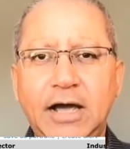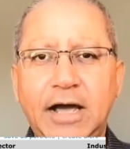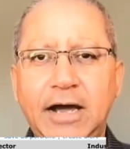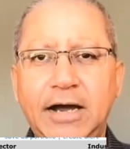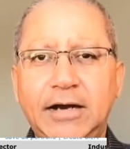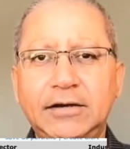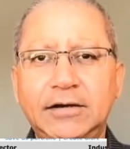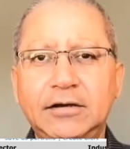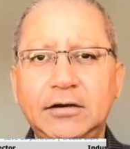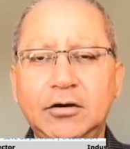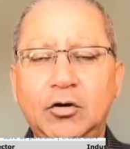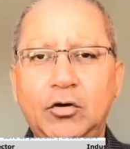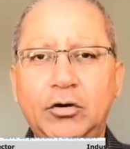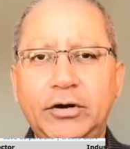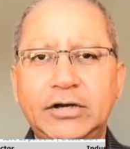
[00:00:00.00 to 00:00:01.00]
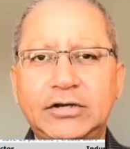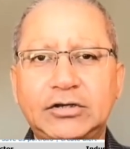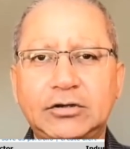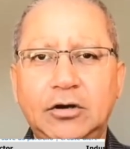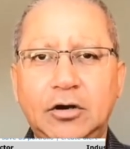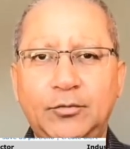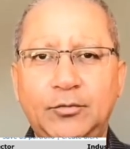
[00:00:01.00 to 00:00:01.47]
and
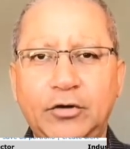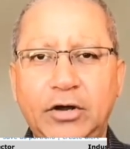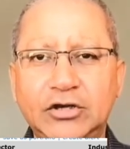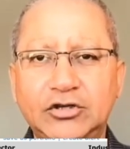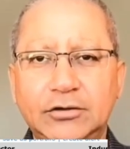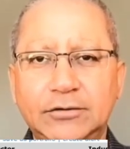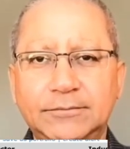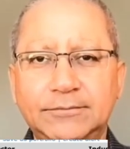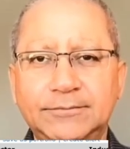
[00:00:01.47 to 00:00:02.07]
Orix Corporation.